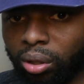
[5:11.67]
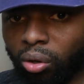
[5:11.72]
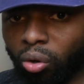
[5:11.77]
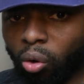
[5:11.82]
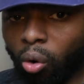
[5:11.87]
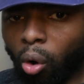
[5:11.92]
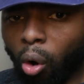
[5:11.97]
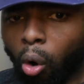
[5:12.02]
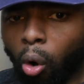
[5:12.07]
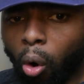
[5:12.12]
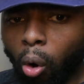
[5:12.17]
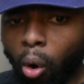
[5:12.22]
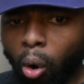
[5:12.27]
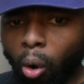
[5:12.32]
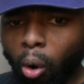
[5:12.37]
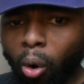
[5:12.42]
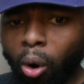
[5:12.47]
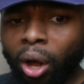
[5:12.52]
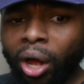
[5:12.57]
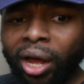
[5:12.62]

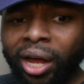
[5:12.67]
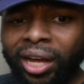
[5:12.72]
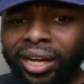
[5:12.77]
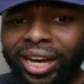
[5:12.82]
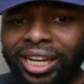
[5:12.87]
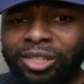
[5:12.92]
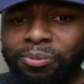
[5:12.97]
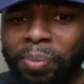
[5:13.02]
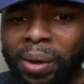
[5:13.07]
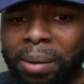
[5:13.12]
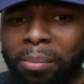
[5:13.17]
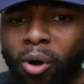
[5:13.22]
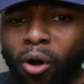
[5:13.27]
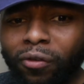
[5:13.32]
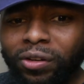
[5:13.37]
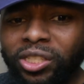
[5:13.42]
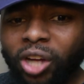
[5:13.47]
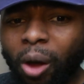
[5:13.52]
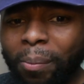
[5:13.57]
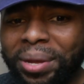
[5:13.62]
Ooh, that spin
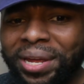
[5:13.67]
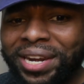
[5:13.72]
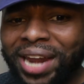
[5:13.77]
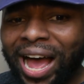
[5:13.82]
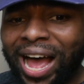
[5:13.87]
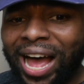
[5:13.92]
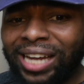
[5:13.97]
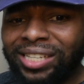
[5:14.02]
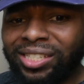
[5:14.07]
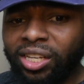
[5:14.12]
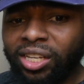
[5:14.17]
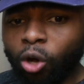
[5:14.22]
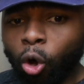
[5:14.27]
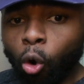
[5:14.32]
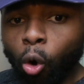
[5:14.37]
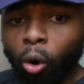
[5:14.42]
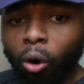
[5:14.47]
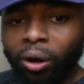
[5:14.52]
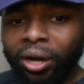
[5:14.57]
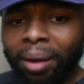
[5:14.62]
move is gonna be nasty.
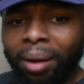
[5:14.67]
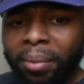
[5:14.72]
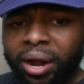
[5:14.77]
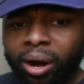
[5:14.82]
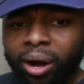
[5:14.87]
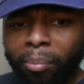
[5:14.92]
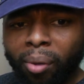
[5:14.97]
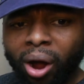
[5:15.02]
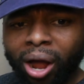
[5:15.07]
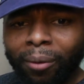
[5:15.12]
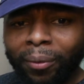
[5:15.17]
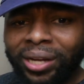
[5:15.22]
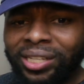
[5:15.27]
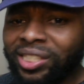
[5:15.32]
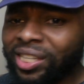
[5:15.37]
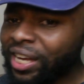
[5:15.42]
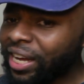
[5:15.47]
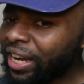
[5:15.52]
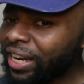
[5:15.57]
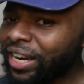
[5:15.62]
Come here, boy. We
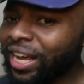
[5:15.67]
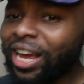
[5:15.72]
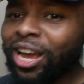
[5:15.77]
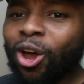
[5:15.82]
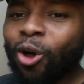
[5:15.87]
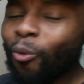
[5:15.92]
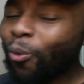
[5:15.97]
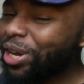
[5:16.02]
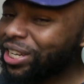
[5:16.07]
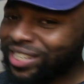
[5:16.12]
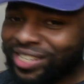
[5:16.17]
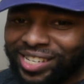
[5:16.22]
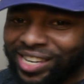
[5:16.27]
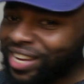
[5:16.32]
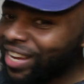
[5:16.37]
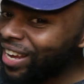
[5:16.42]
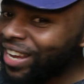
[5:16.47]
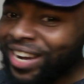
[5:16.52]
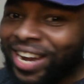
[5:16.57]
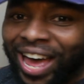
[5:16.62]
seen it. We
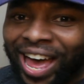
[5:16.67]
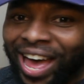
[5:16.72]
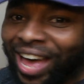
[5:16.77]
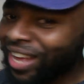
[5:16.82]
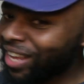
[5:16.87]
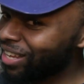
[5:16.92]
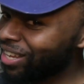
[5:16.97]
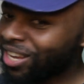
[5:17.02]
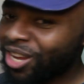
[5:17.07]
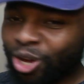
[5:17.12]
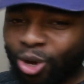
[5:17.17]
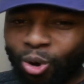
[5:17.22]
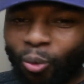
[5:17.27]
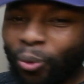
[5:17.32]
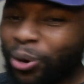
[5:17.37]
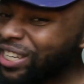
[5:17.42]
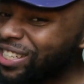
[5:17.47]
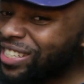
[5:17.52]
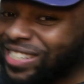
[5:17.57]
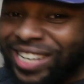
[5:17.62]
seen that.
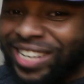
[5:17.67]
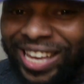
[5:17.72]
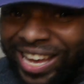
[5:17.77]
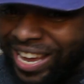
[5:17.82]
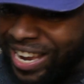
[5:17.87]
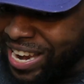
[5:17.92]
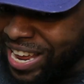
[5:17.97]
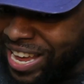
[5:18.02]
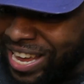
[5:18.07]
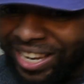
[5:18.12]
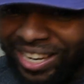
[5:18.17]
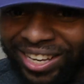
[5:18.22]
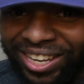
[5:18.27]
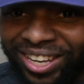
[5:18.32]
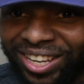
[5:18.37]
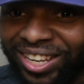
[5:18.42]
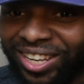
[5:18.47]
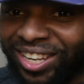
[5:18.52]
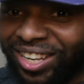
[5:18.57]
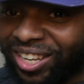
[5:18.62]
We seen it.
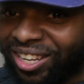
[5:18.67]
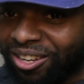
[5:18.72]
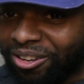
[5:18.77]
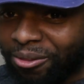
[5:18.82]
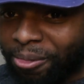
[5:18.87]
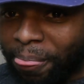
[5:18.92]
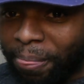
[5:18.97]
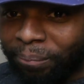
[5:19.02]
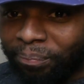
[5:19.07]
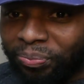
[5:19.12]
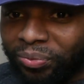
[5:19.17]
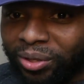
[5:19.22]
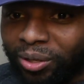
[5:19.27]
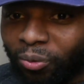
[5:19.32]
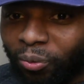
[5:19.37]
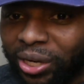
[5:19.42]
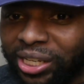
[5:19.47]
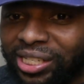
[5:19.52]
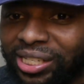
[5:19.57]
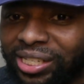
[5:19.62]

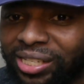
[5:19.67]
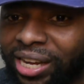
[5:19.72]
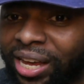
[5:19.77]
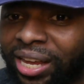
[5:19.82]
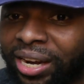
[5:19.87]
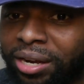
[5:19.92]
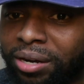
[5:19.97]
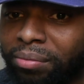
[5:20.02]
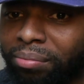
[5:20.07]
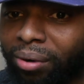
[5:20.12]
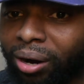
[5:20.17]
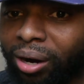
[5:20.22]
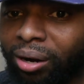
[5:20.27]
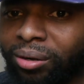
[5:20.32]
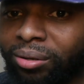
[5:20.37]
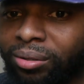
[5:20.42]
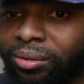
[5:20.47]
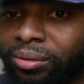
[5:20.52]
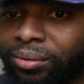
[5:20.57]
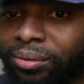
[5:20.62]
We seen it, bro.